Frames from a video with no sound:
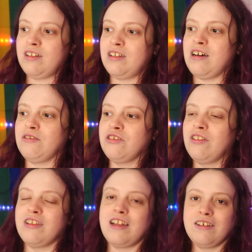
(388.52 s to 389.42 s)
Now,
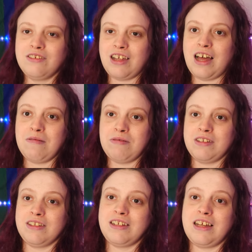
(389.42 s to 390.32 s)
something else that
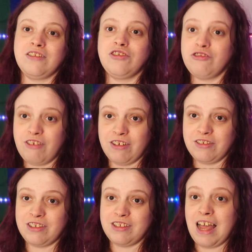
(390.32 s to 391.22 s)
happened in
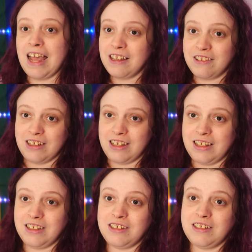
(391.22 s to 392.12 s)

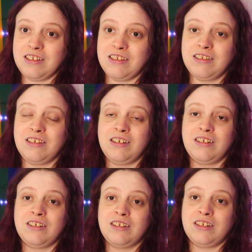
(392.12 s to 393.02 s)
2018,
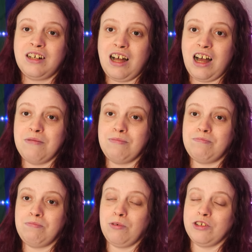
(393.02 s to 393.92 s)
I
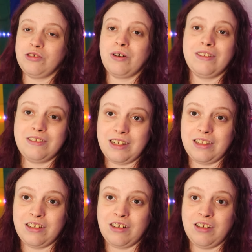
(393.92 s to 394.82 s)
was 20
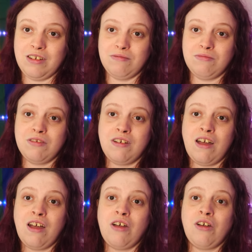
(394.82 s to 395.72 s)
at the time,
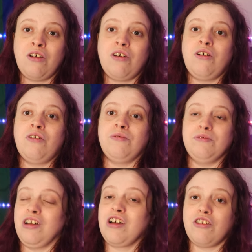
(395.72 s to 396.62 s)

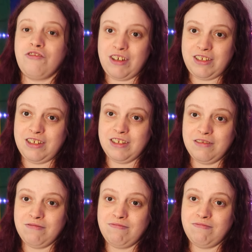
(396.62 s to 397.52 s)
was I got arrested.